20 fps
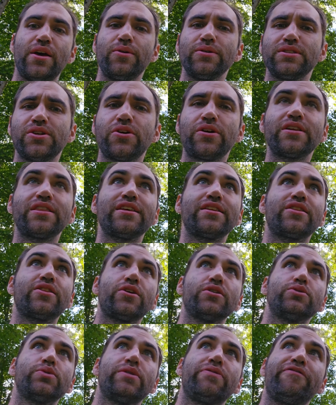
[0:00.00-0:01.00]
was noted that
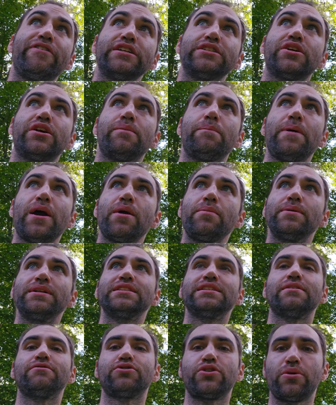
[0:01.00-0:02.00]
those with vision
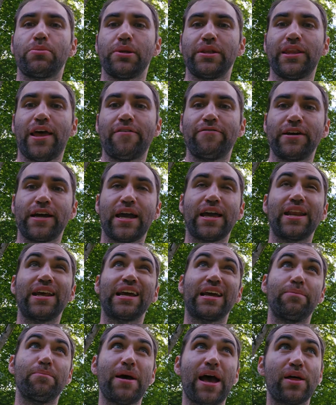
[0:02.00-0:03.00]
impairments have trouble
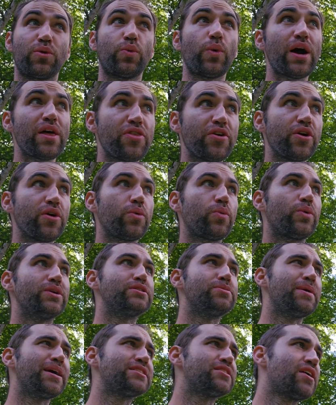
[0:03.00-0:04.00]
navigating in bad weather,
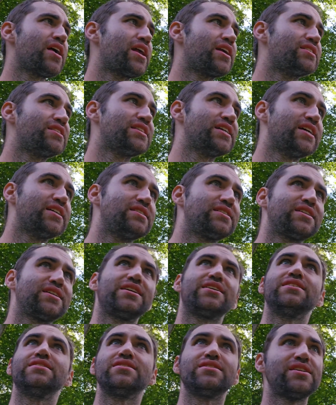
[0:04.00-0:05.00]
which makes a lot of sense
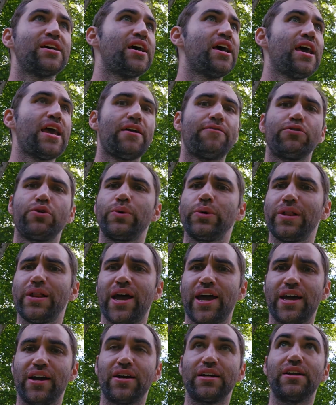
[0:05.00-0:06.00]
because if you're
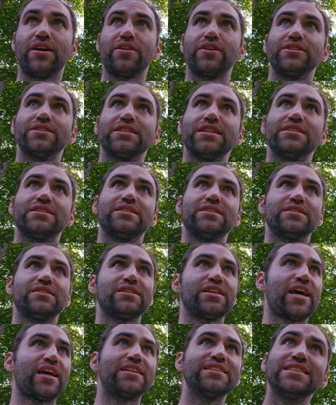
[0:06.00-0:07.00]
relying on other
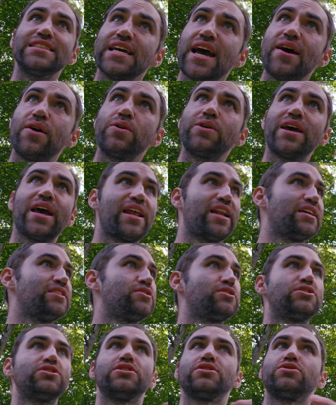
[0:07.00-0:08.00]
senses like sound and
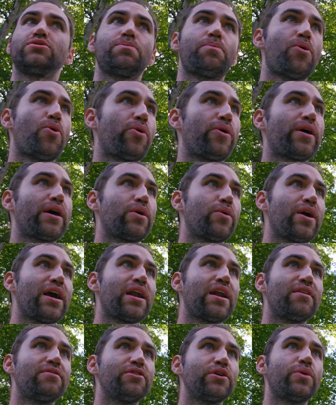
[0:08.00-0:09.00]
it's just pouring
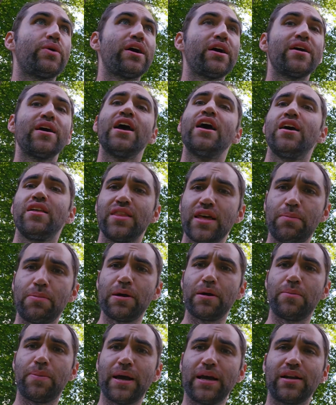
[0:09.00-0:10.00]
rain everywhere, that'd
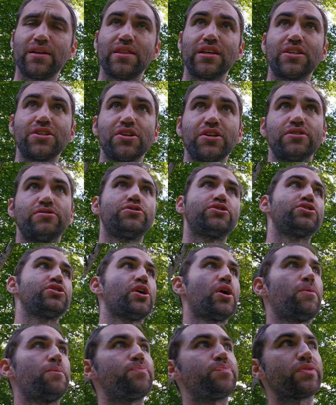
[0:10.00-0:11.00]
be a pain in the tush,
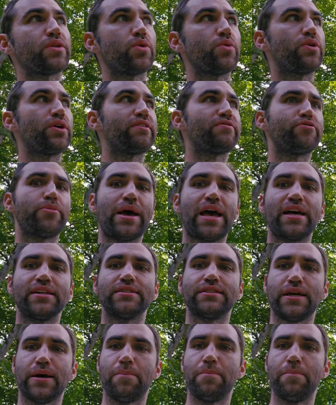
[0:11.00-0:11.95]
so we'll give them a heads up.